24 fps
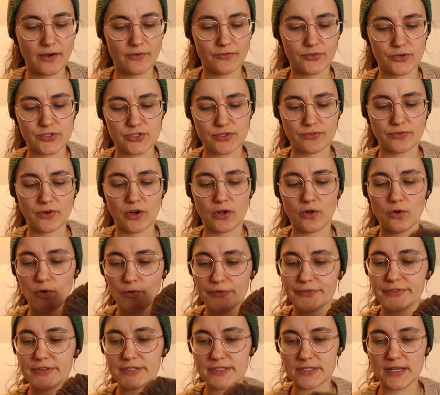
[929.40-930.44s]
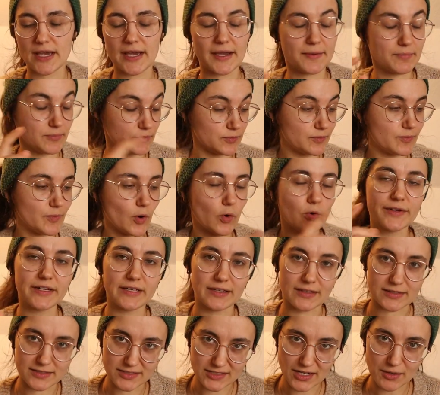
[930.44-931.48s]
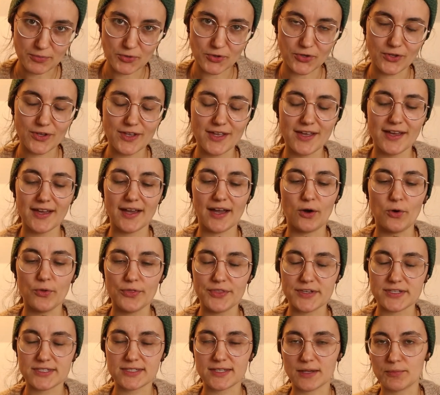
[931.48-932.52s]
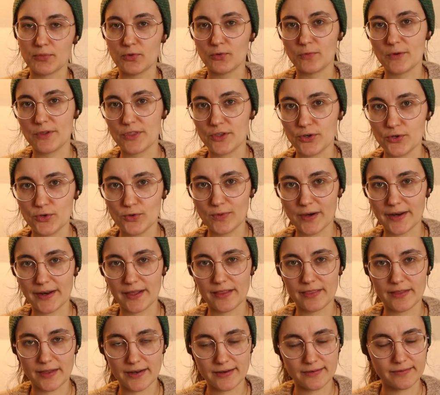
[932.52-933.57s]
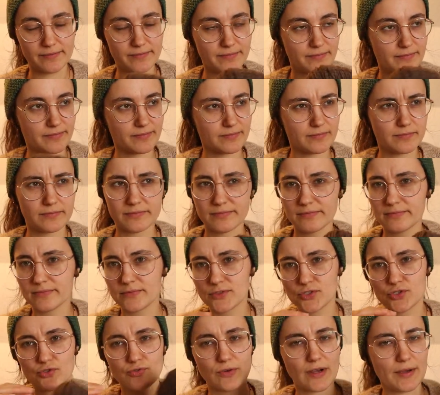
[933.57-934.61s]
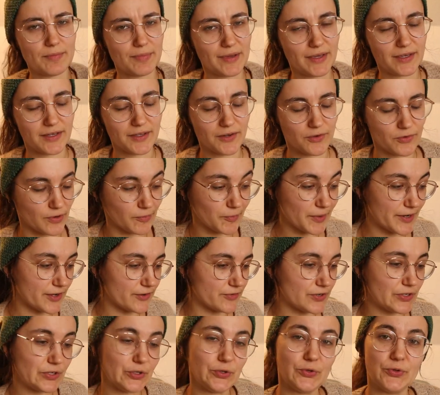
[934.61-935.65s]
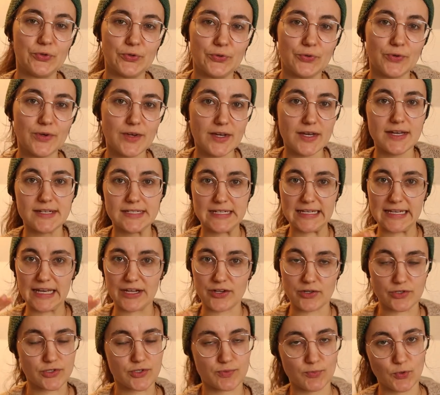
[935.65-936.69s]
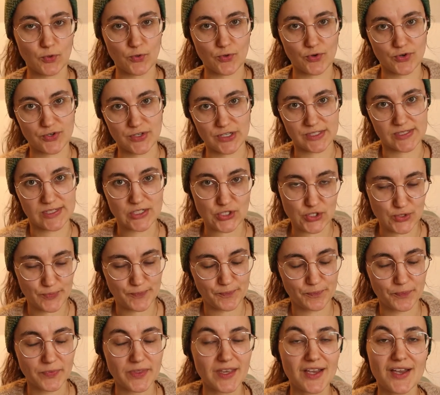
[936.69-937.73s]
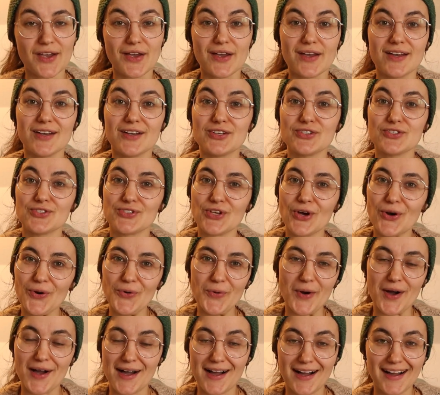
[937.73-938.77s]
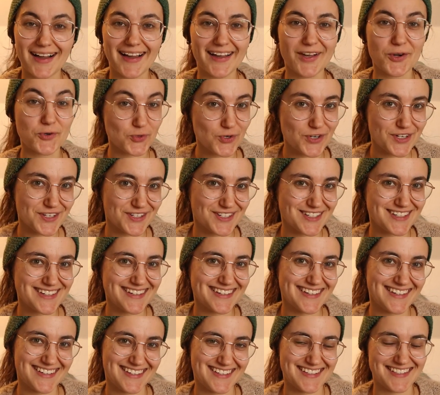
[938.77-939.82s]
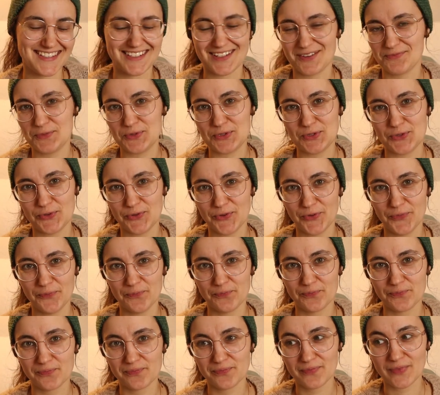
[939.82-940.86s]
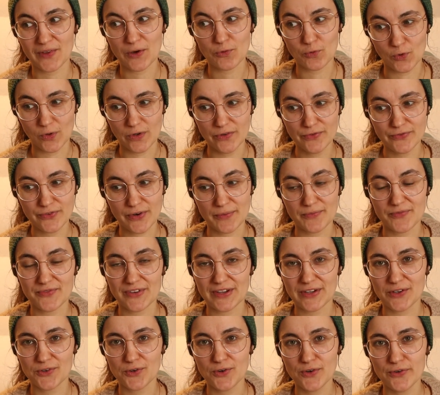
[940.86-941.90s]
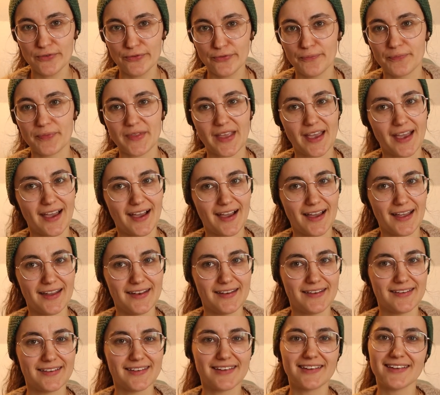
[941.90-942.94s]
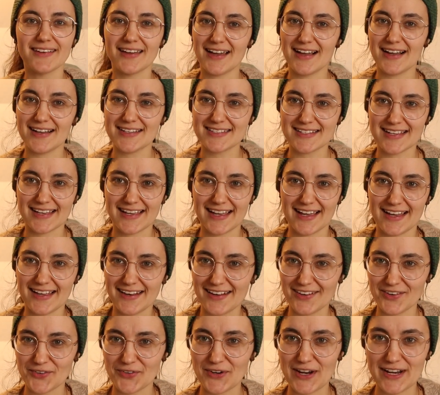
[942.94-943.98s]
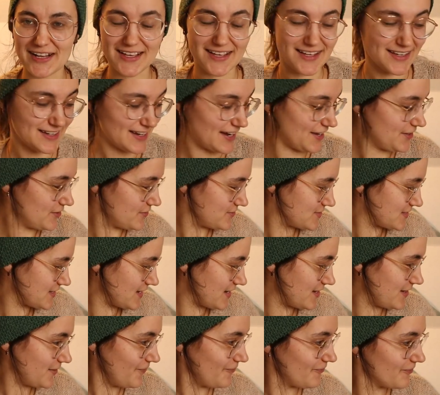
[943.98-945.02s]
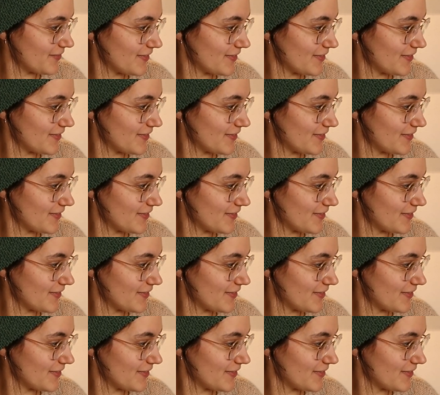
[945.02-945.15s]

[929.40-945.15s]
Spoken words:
first of all, hold this. I'm holding a double. Hold this double with the new one, and then striping it or whatever you do to get a smoother transition. So I ordered some new wool from Finkhof, and as I had already kind of said,